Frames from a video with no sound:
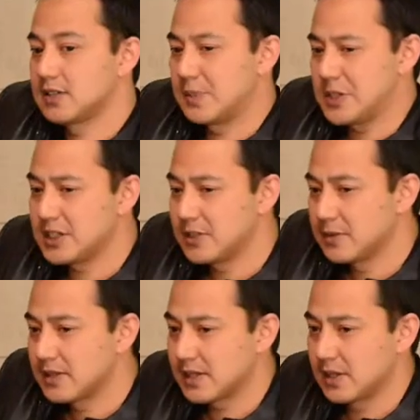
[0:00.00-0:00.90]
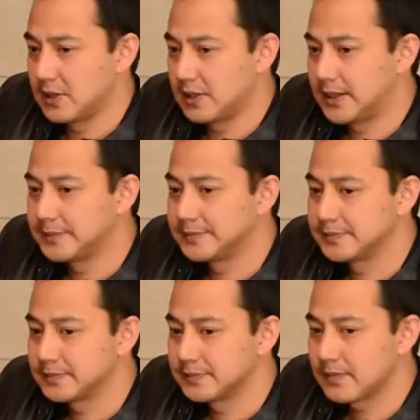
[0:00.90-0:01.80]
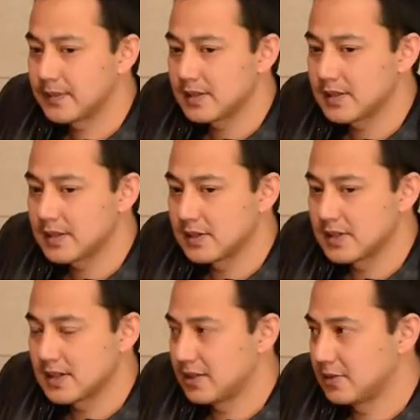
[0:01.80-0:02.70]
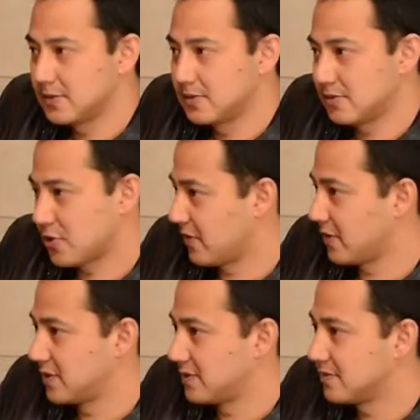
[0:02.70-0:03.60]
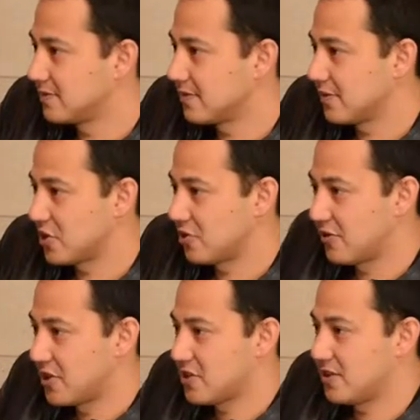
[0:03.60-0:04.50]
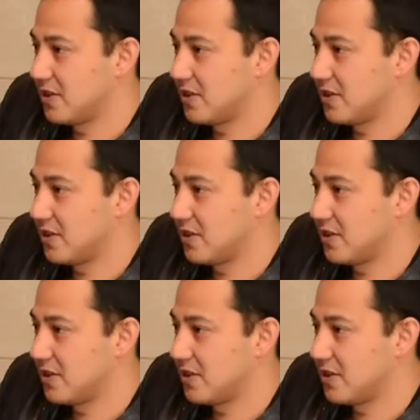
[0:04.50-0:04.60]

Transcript: especially with this whole sort of single-driven generation